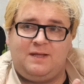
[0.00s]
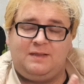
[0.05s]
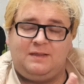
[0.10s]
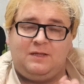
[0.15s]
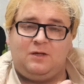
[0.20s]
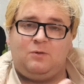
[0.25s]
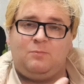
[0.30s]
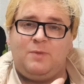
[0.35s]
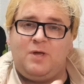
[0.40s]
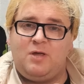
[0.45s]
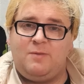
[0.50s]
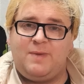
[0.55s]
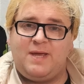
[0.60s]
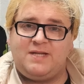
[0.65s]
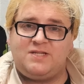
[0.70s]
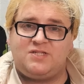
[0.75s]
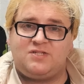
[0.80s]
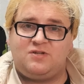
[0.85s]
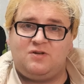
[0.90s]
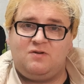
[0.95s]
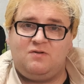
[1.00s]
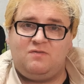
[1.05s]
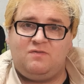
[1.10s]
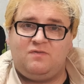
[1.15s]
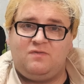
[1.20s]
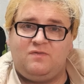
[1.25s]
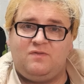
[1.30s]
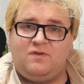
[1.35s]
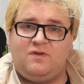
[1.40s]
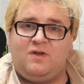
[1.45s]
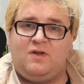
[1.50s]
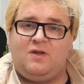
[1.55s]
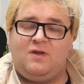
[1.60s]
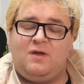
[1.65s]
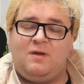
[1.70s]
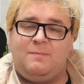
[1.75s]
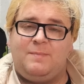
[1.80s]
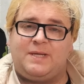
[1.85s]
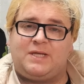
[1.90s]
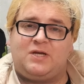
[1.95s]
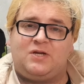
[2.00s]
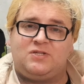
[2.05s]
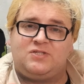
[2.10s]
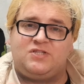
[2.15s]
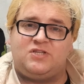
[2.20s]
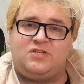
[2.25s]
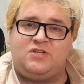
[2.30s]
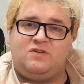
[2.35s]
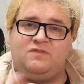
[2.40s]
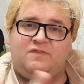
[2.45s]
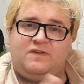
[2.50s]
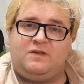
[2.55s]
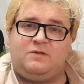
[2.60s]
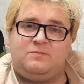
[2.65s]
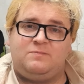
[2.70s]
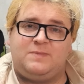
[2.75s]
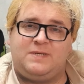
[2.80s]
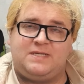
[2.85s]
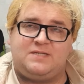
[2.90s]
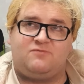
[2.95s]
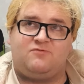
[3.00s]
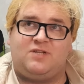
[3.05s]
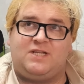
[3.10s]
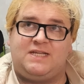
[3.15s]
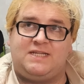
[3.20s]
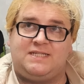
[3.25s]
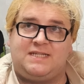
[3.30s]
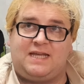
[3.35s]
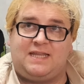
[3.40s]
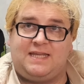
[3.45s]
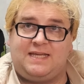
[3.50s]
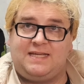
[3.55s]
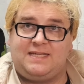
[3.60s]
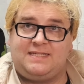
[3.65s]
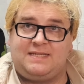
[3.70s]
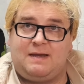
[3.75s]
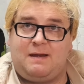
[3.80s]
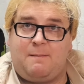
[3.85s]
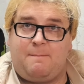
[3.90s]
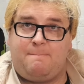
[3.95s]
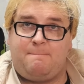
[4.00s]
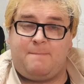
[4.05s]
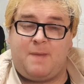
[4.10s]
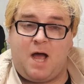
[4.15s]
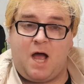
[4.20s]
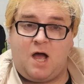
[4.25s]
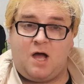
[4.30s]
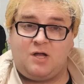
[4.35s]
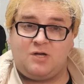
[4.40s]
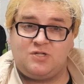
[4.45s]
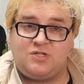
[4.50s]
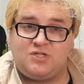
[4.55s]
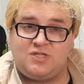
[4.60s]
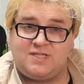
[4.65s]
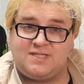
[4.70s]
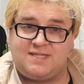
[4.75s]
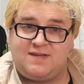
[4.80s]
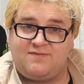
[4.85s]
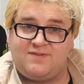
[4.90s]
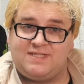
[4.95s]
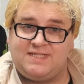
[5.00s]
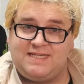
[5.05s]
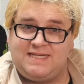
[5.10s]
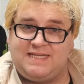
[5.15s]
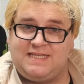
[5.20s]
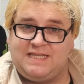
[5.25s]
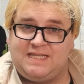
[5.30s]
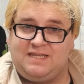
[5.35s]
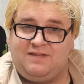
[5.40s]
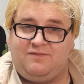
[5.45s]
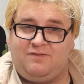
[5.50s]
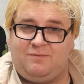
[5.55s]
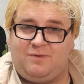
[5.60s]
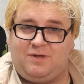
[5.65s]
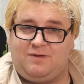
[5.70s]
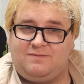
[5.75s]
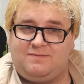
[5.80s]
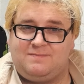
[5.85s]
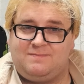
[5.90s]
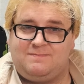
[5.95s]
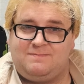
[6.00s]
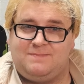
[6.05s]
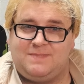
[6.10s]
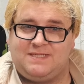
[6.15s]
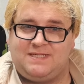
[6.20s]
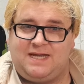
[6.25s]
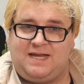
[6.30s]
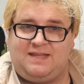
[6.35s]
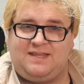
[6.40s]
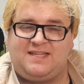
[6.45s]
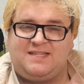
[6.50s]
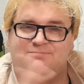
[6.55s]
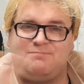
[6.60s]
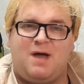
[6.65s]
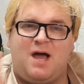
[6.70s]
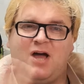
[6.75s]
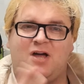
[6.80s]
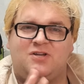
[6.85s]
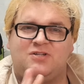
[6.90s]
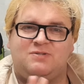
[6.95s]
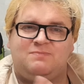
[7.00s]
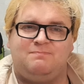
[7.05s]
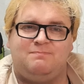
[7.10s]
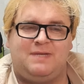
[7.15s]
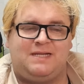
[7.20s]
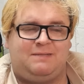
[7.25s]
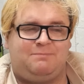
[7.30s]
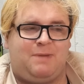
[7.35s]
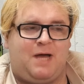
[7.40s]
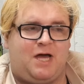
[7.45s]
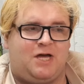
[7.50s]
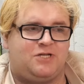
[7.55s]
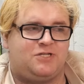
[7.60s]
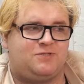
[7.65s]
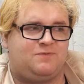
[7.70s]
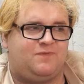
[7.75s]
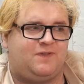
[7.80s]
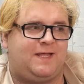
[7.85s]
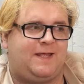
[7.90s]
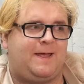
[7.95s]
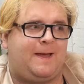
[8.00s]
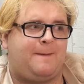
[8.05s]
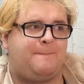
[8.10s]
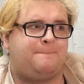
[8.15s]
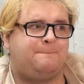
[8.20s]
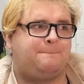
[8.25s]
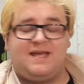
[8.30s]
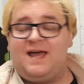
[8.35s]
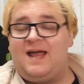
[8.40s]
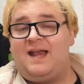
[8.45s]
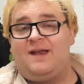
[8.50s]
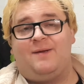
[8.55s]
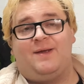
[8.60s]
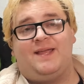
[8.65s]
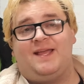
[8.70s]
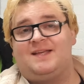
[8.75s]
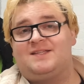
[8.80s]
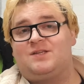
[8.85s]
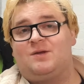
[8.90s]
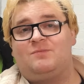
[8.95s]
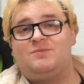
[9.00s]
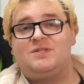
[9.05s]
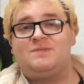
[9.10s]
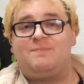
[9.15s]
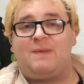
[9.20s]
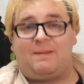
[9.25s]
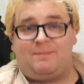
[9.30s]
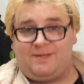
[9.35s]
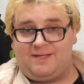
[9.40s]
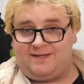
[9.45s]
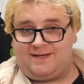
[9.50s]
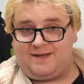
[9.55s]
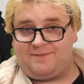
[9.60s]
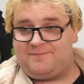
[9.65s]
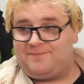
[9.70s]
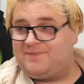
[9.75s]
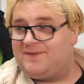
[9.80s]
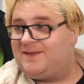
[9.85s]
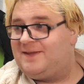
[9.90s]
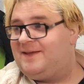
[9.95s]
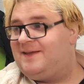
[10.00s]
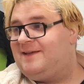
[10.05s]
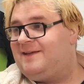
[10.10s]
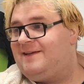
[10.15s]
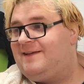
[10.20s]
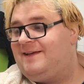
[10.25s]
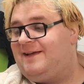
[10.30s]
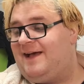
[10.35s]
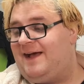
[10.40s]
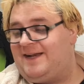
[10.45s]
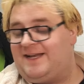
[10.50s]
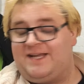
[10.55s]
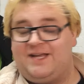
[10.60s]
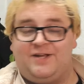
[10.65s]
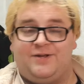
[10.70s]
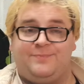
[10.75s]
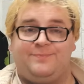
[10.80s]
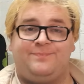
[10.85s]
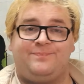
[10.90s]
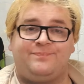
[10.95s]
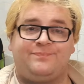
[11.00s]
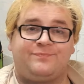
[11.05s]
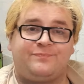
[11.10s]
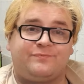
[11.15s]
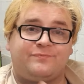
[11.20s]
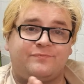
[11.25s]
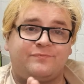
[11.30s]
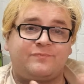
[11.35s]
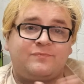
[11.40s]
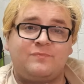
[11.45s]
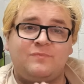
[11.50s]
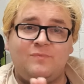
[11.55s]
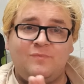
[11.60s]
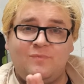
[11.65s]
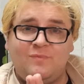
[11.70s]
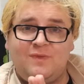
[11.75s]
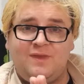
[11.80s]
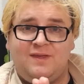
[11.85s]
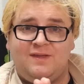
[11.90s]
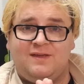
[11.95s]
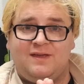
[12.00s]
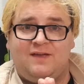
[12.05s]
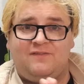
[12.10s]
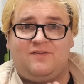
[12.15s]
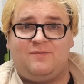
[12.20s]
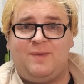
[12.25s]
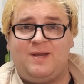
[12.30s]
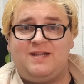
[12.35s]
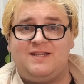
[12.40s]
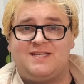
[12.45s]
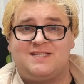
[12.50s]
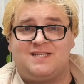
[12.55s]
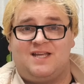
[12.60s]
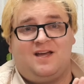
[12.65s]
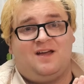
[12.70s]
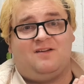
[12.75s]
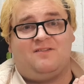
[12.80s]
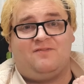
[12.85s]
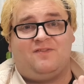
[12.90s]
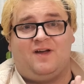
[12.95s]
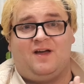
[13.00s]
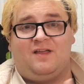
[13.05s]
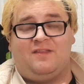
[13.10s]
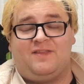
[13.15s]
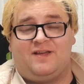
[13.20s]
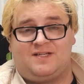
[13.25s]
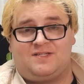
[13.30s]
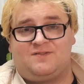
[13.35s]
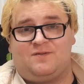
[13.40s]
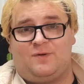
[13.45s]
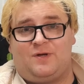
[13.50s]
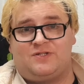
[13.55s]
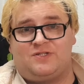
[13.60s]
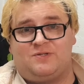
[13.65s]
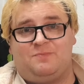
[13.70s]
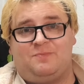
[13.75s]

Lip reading: Little Mermaid stuff, because the new film is released, I think it's in March the 17th, if I'm not mistaken. I think it's March, mid-March, something like that. Anyway, yeah, so I'm just babbling now. Anywho, if you made it this far, thanks for watching.